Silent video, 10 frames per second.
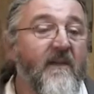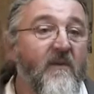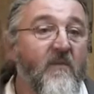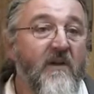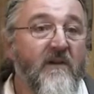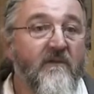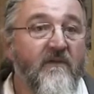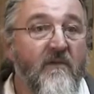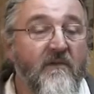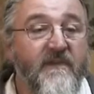the world of
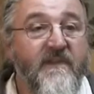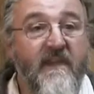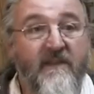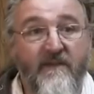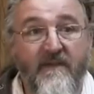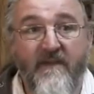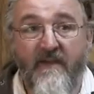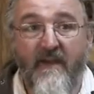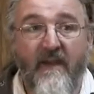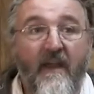rural skills.
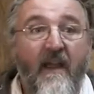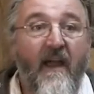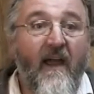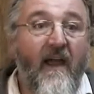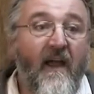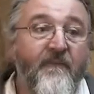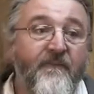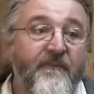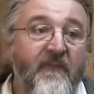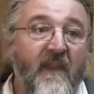
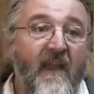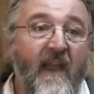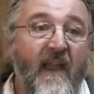And